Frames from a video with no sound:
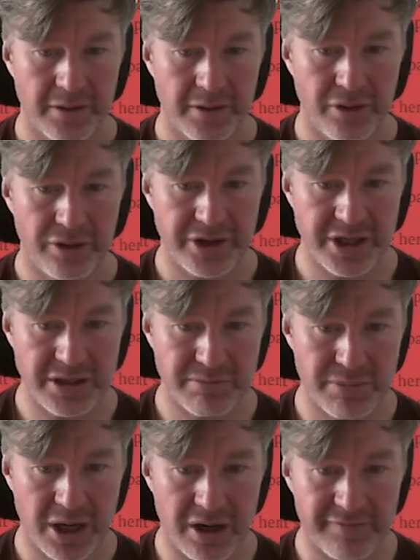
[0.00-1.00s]
the
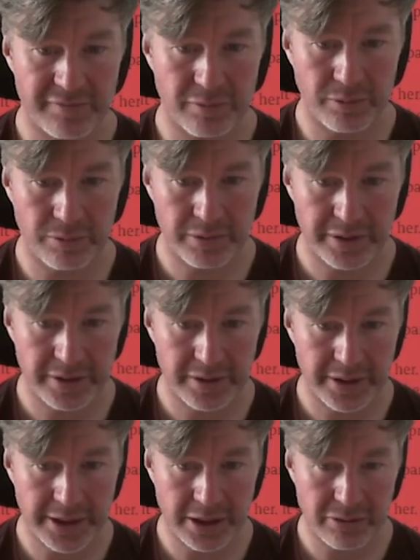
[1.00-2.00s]
Marvel
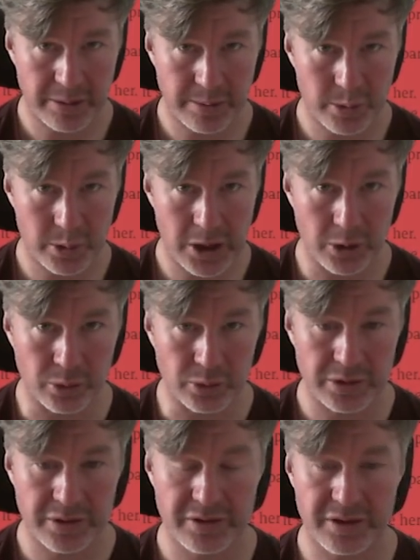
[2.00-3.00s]
Incredible
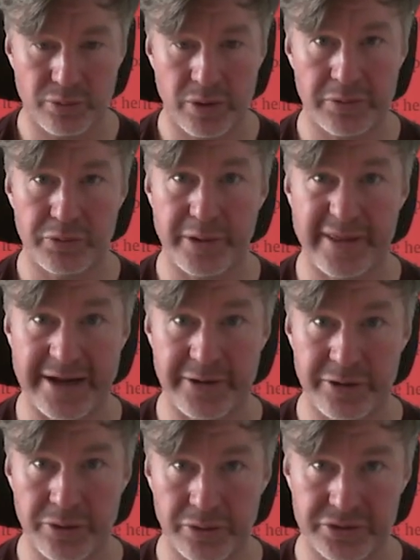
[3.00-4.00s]
Hulk, the one with
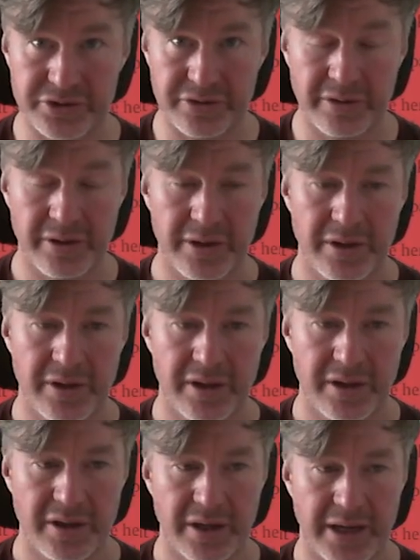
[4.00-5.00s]
Ed Norton,
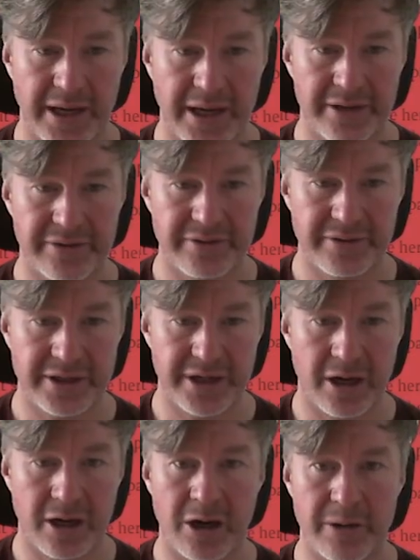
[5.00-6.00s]
and the
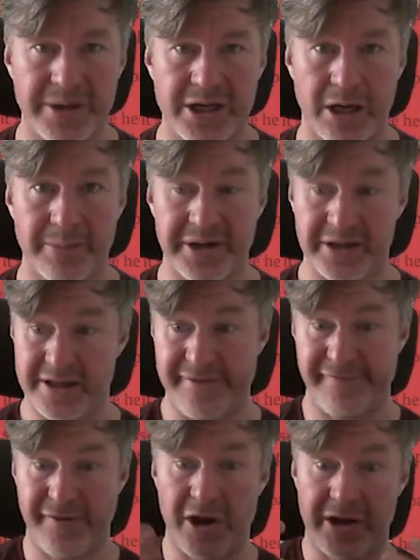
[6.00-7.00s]
army come in, they
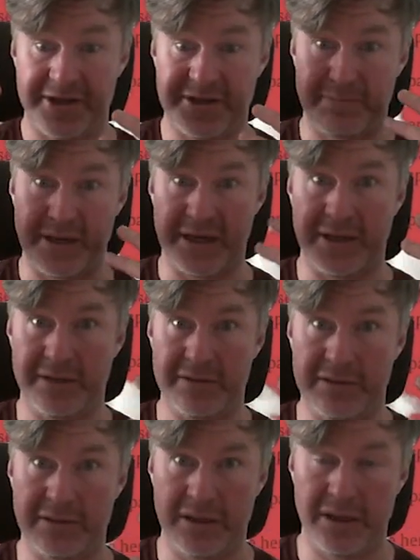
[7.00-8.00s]
fire this big,
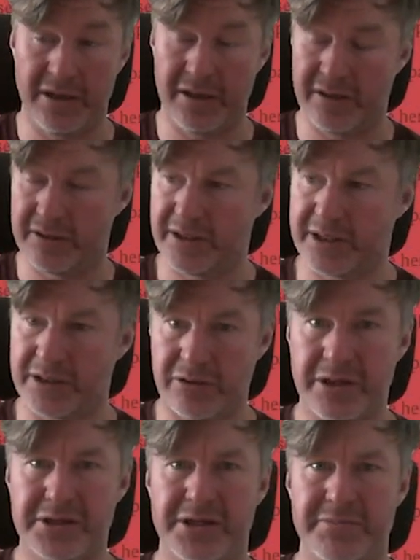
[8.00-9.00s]
they got
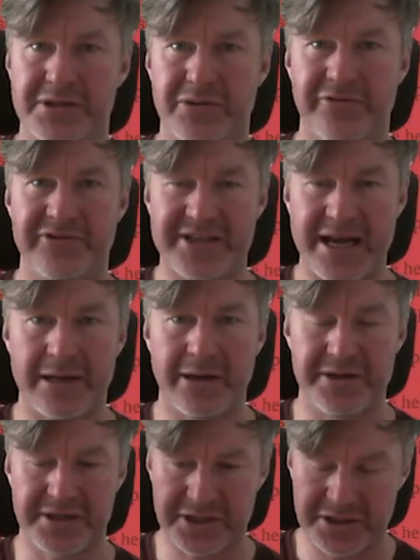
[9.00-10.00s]
like some sort of
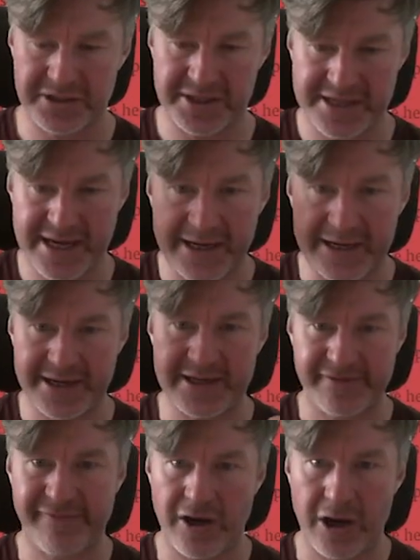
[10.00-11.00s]
satellite dish on the tank, and
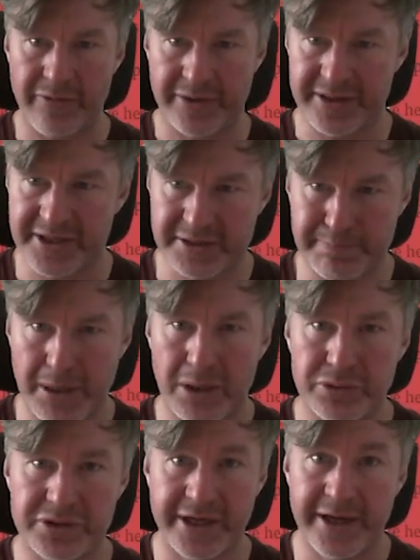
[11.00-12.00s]
it's firing this
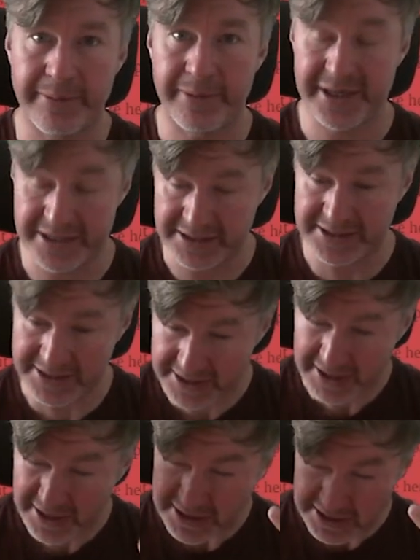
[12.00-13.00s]
pulse at him, and it's
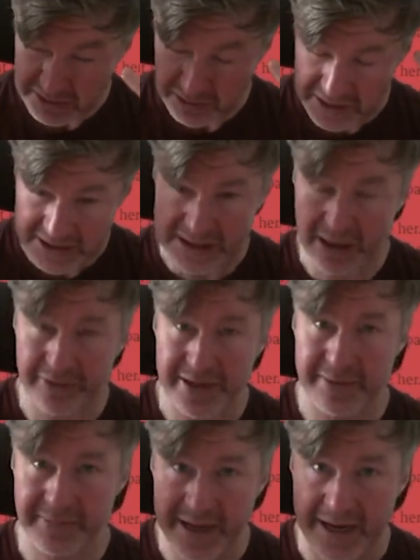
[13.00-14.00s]
sort of slowing
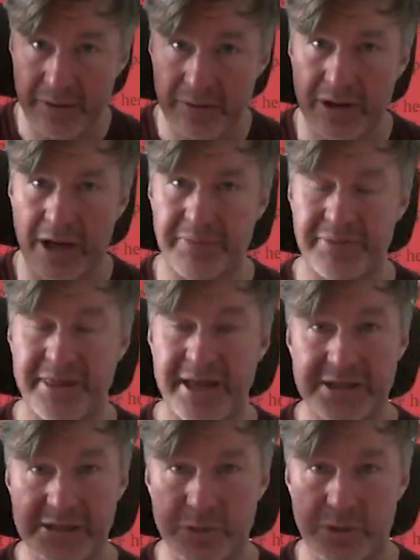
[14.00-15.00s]
him down.
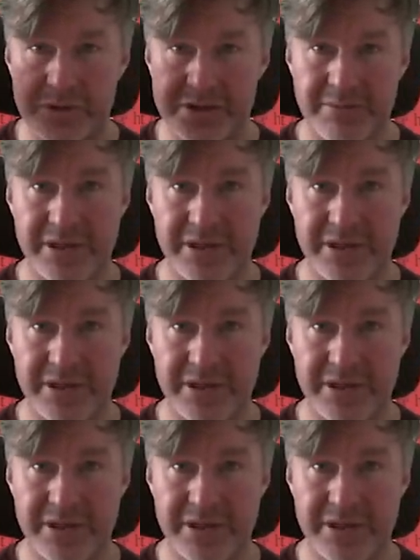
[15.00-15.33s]
That's what's in